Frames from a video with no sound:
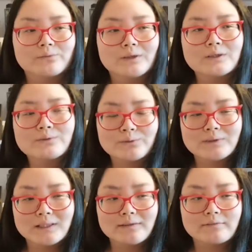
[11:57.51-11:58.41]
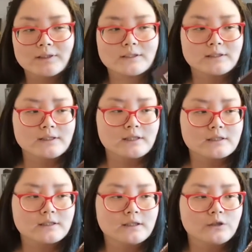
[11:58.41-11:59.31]
this one was in the fiction
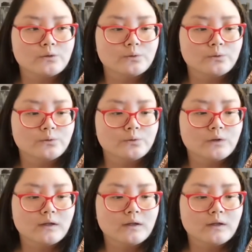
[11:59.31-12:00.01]
section, and I don't know